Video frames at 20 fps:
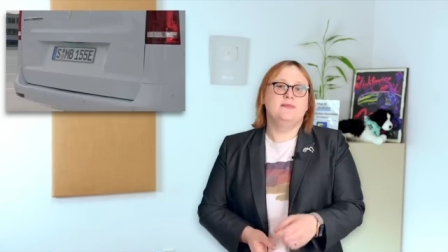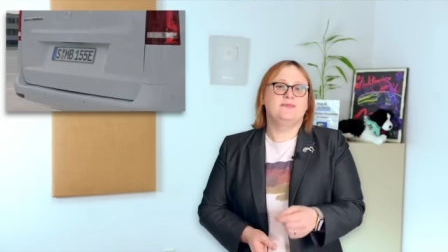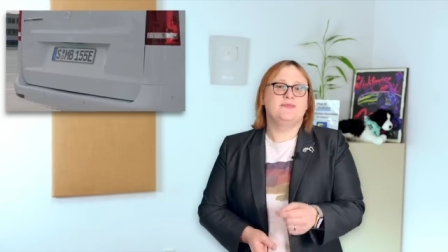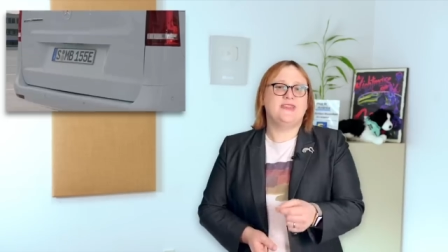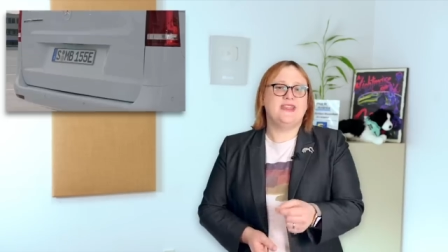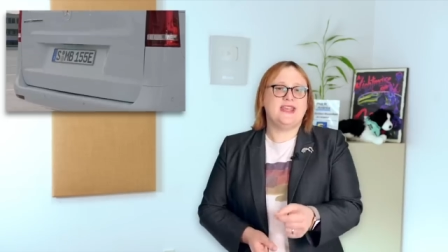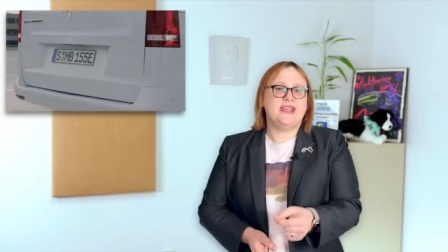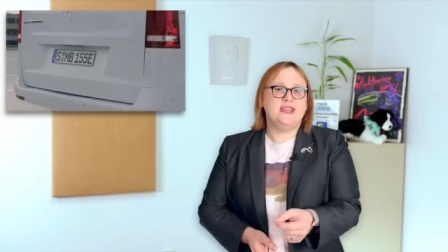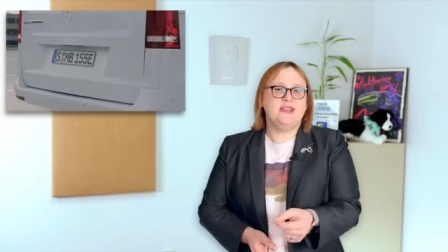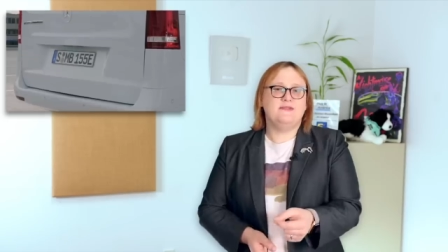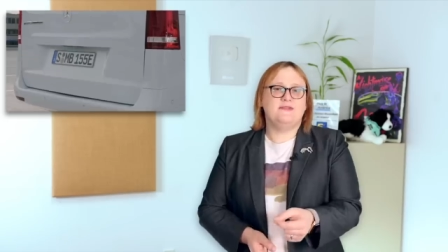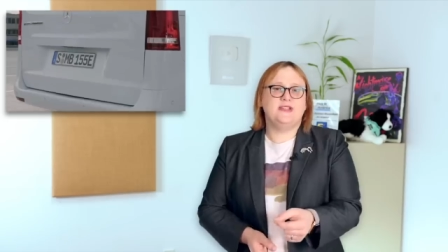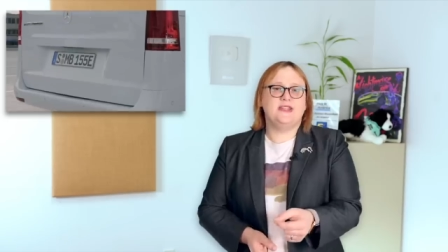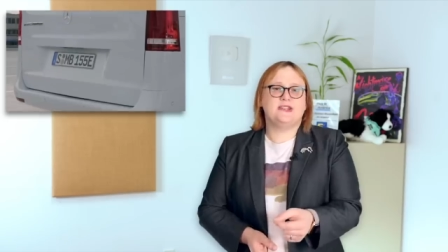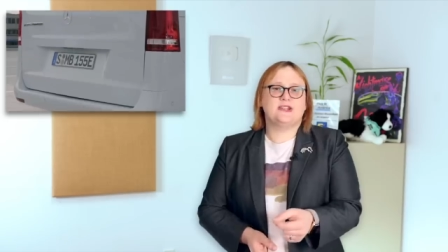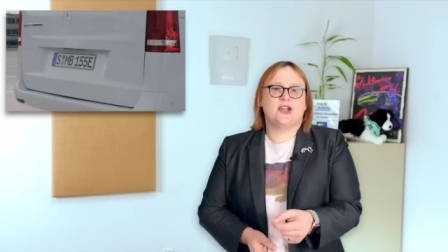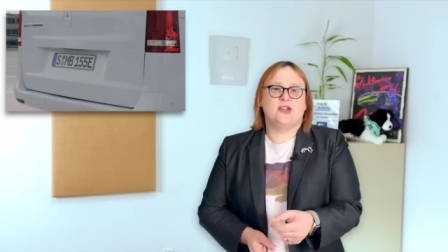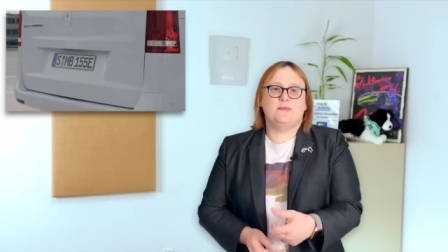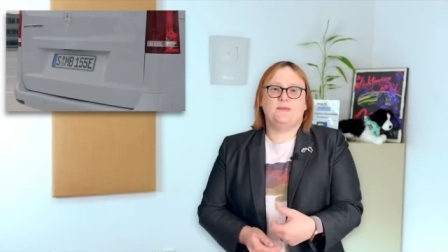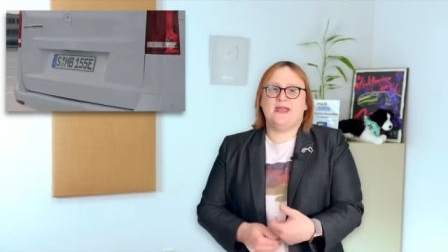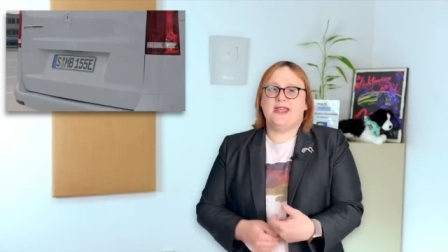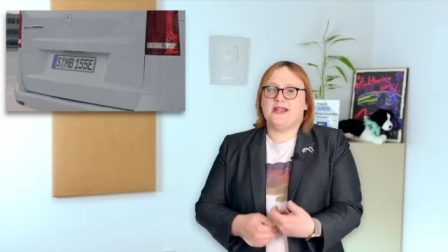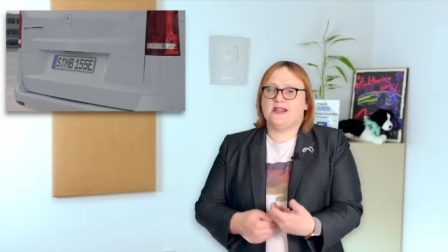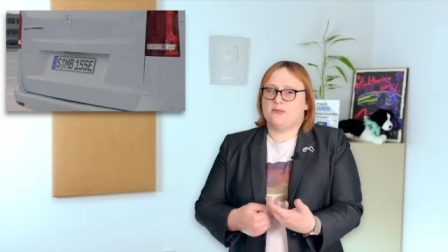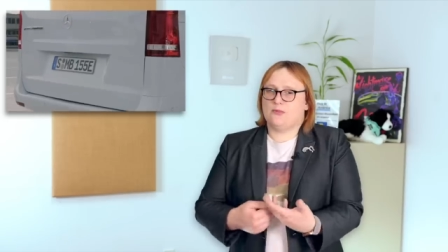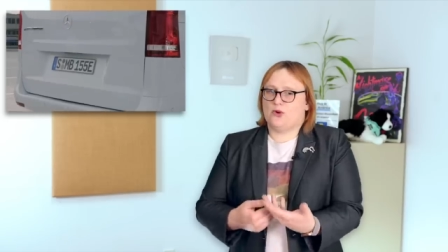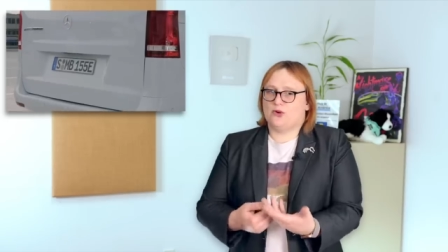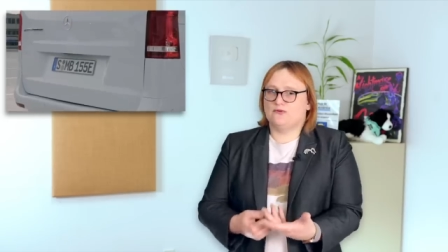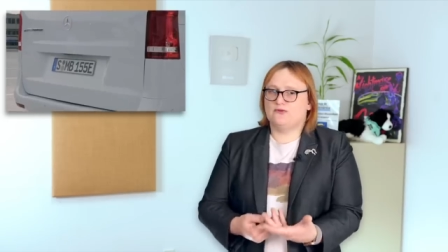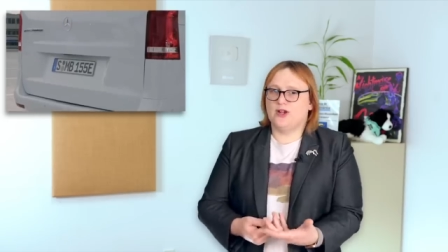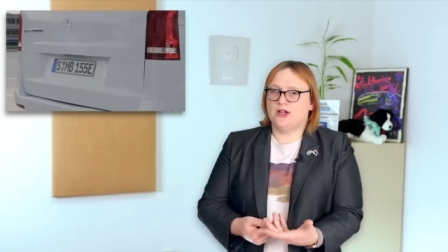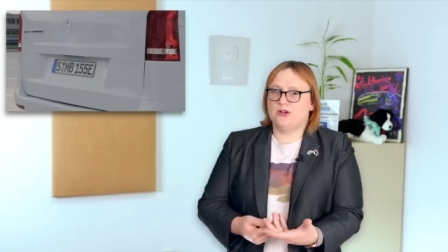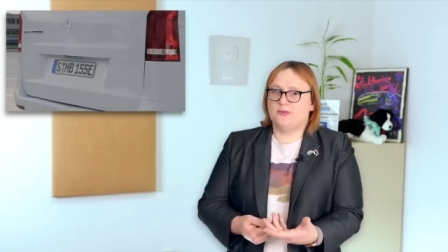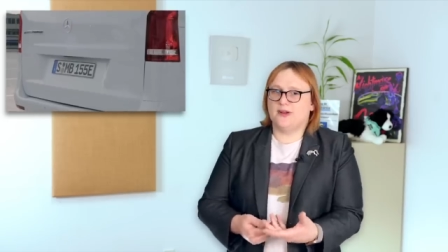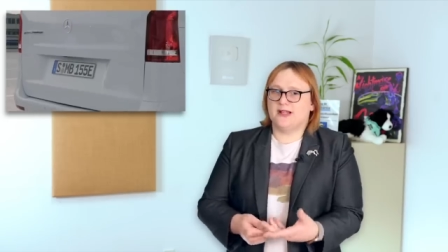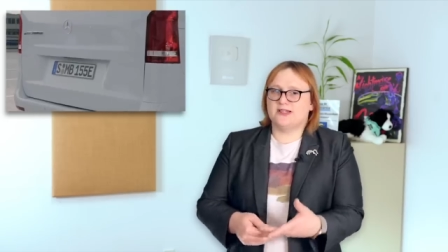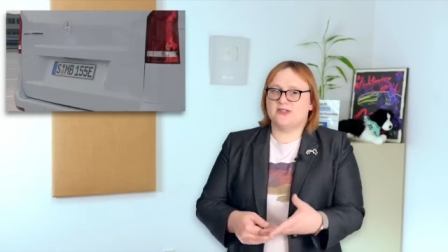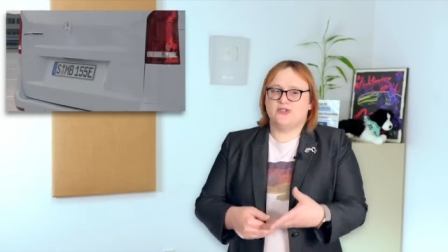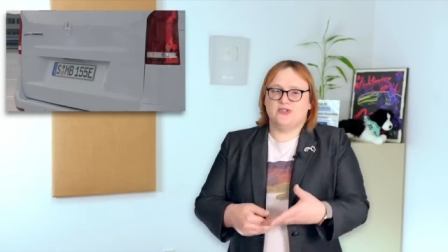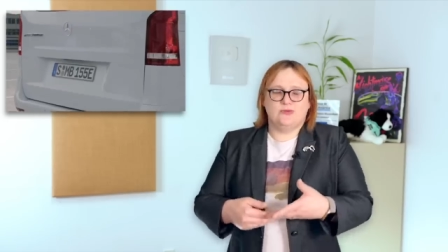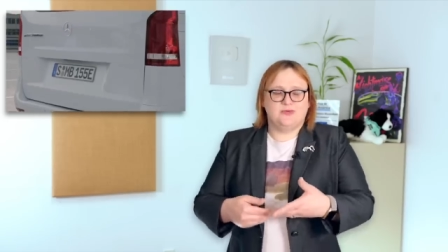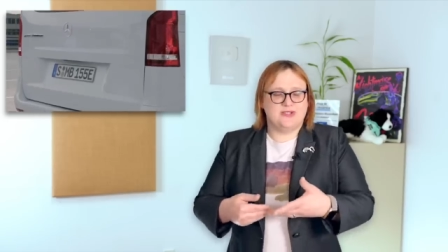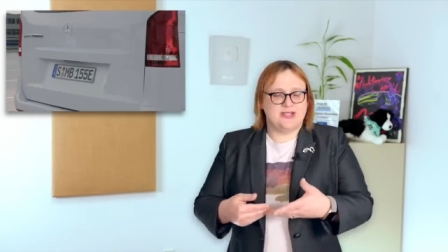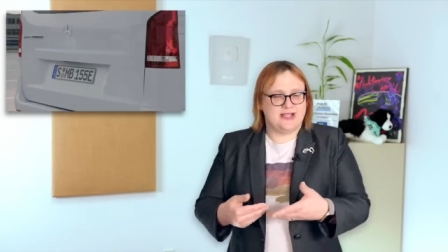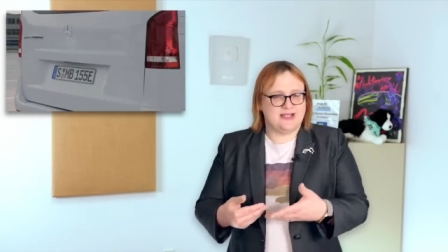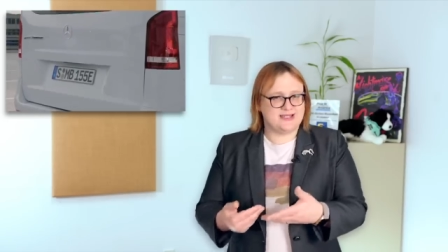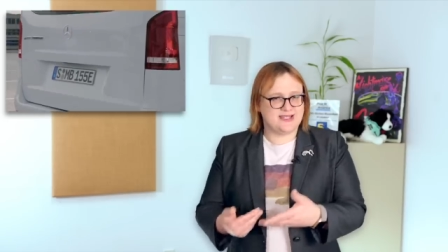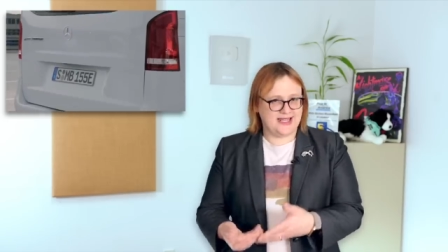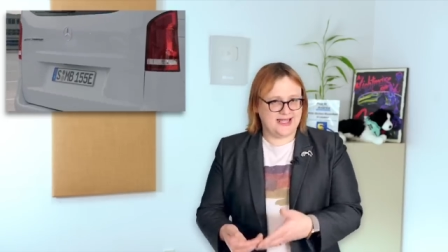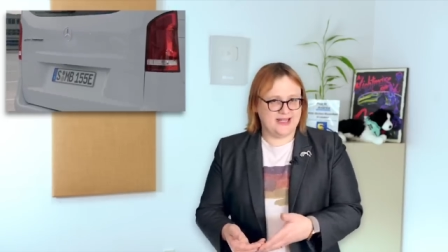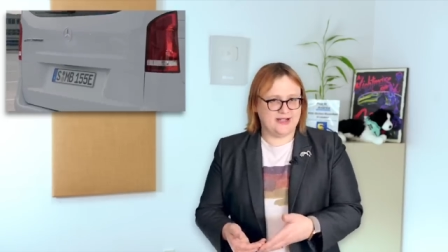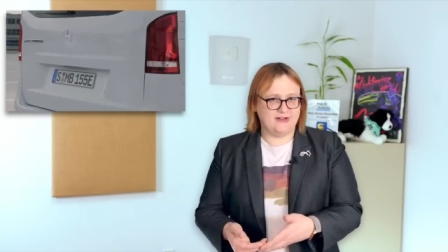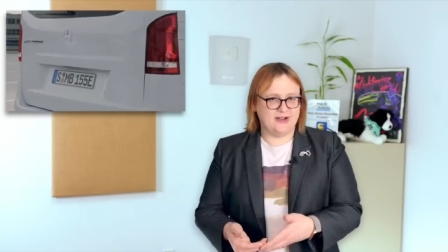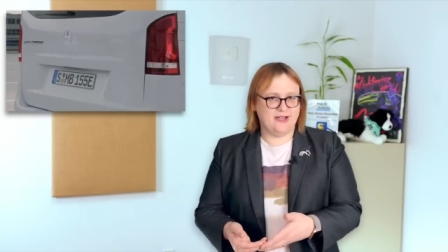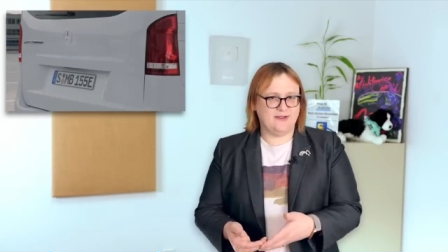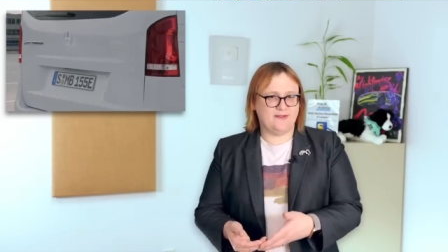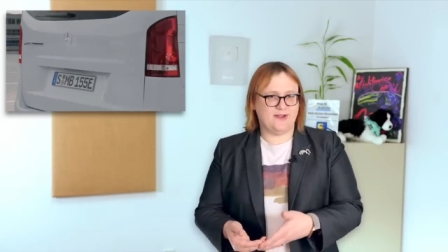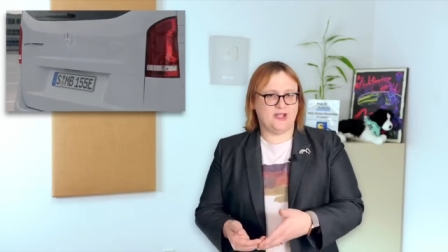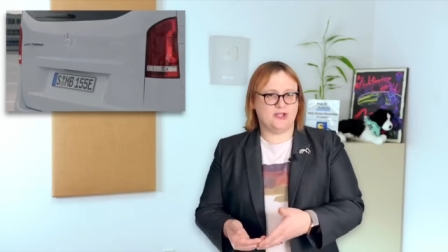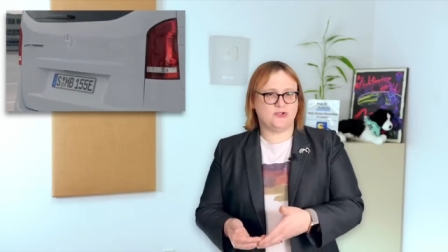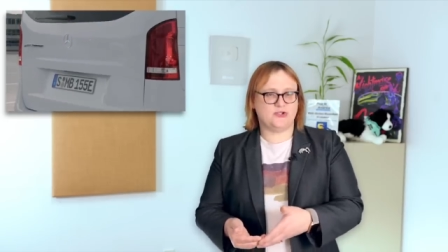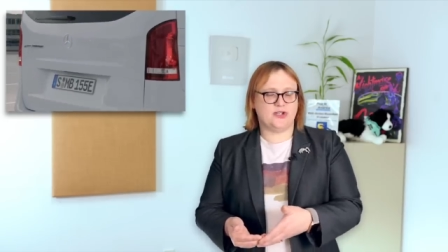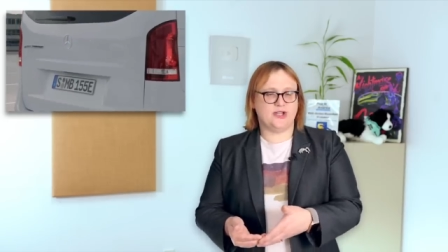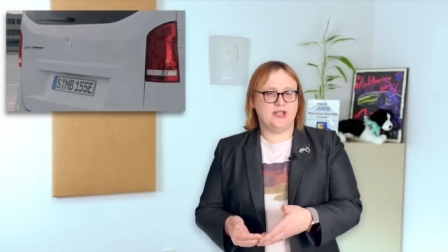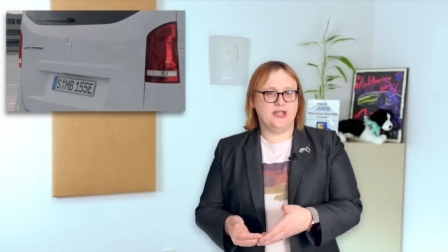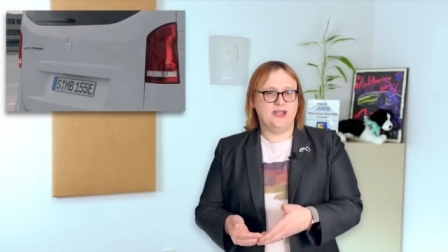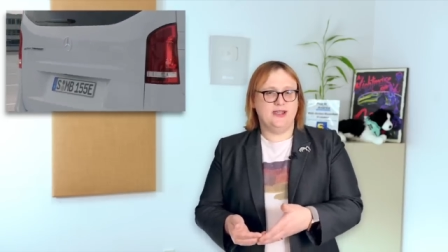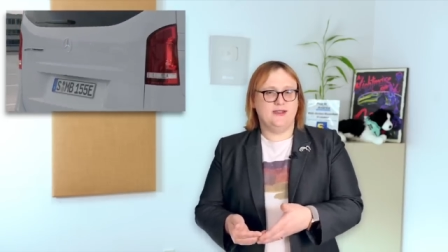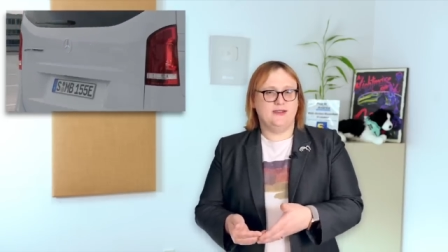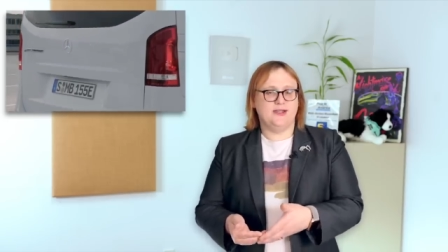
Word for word: the E Vito being the more robust utilitarian version,